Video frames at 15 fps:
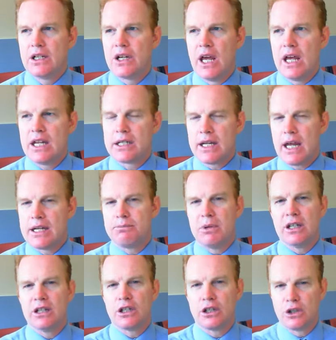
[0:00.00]
as
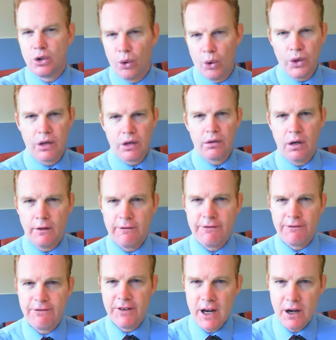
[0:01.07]
being the daughter of
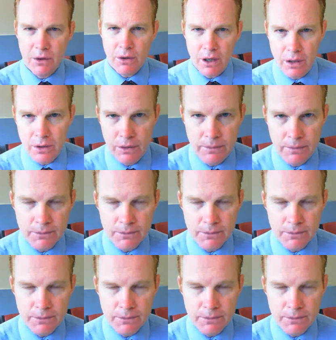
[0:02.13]
Pharaoh,